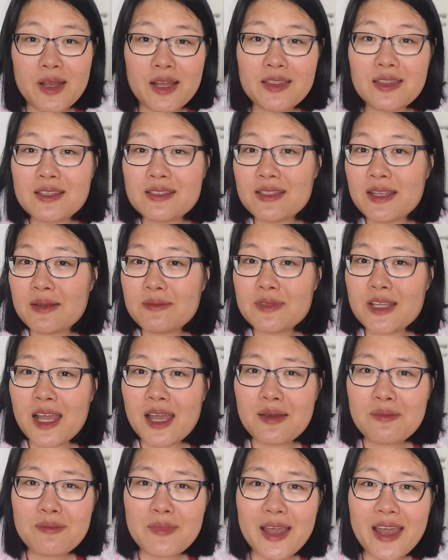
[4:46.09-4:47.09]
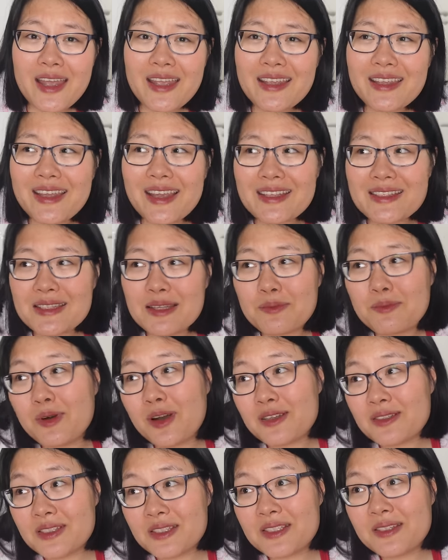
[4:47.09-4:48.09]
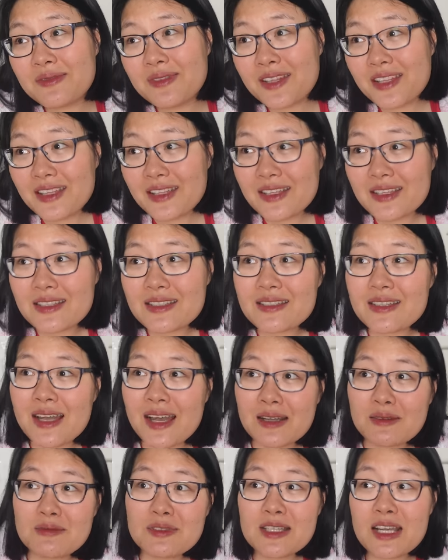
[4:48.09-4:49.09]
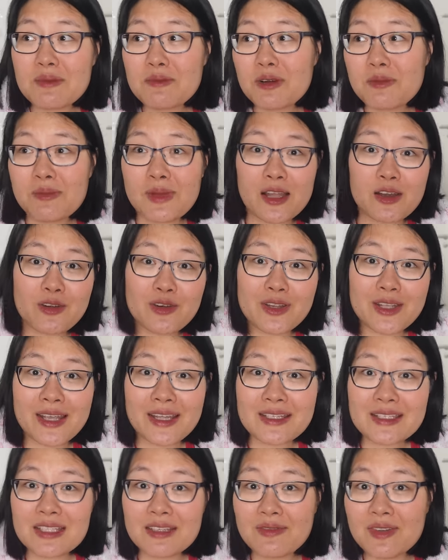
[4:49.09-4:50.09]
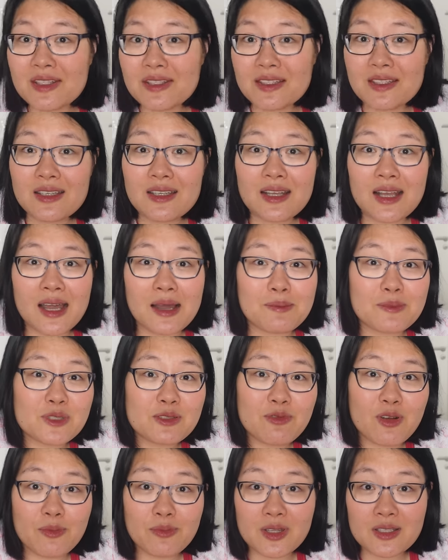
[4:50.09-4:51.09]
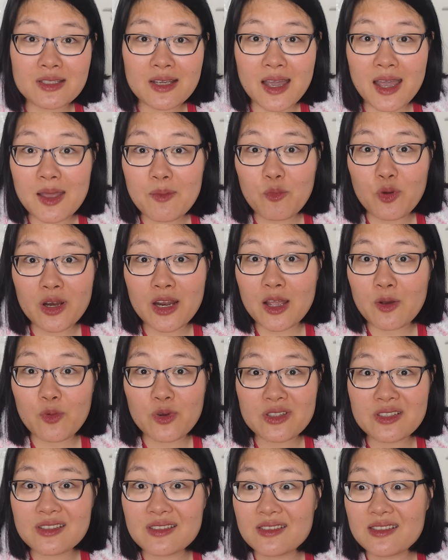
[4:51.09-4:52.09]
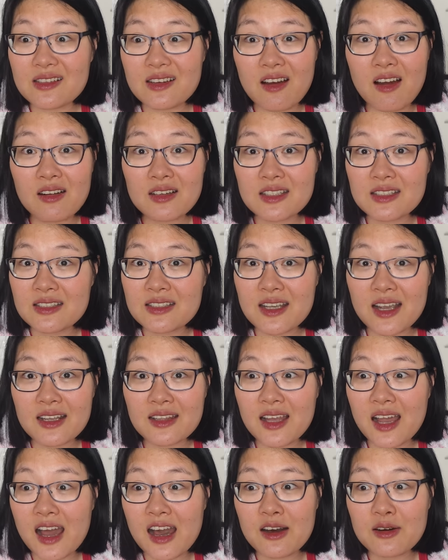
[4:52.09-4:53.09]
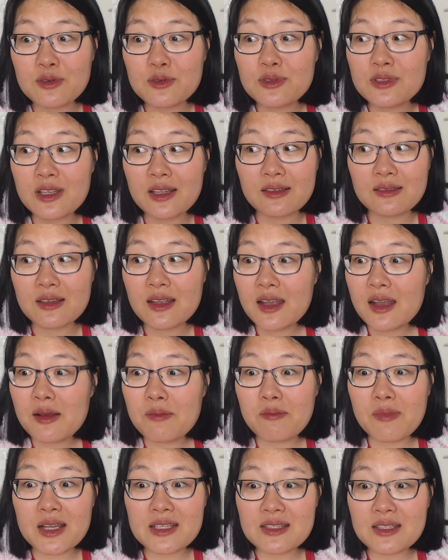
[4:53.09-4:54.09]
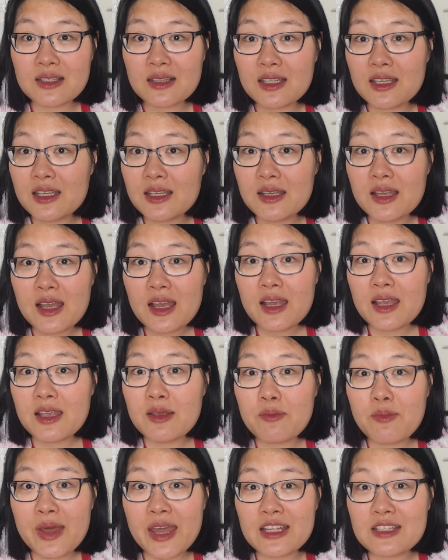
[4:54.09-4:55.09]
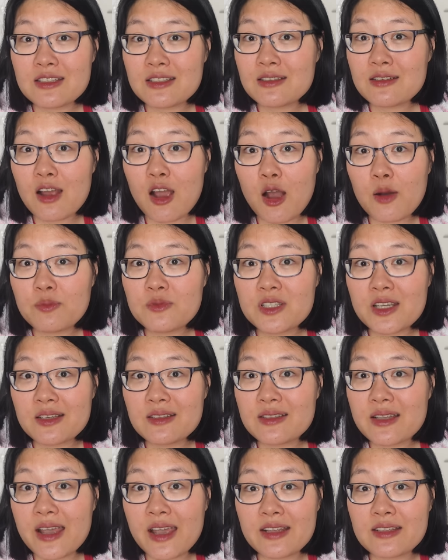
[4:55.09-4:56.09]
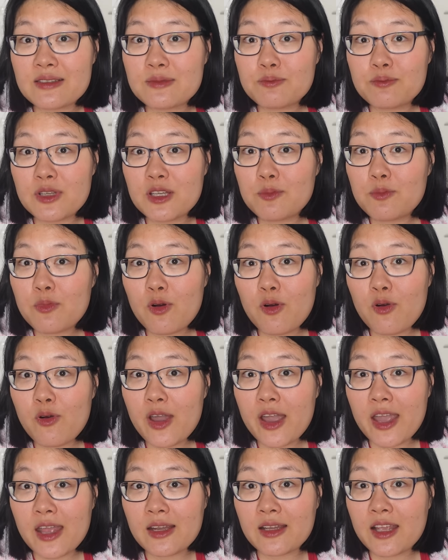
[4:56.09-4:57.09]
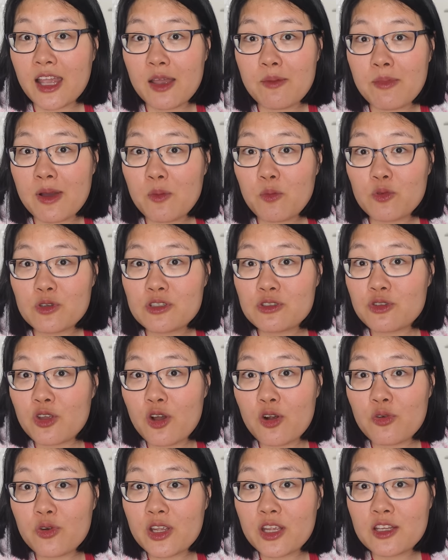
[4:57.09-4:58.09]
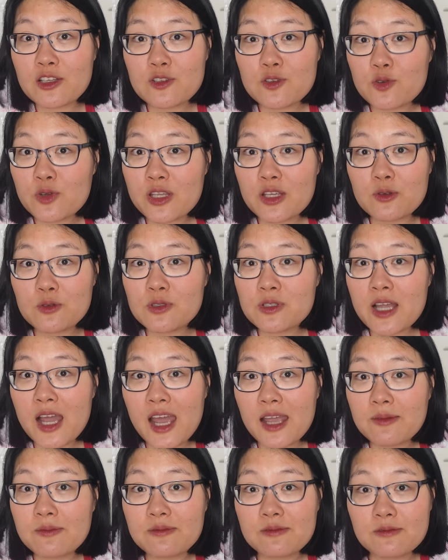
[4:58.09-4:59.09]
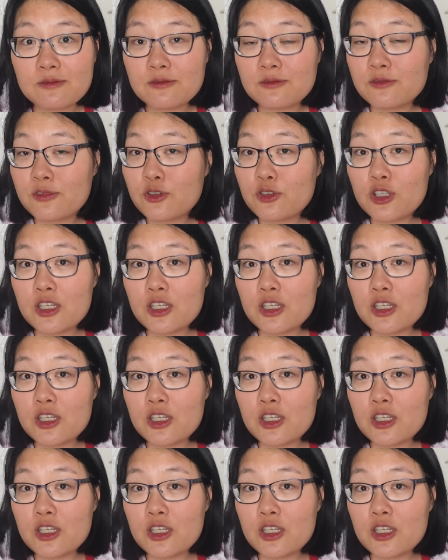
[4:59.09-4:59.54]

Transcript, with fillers: But at the same time, I guess the positive thing is that some of my creativity comes from the time when I was just locked inside the house and basically imagine objects as people and came up with story to kill time. For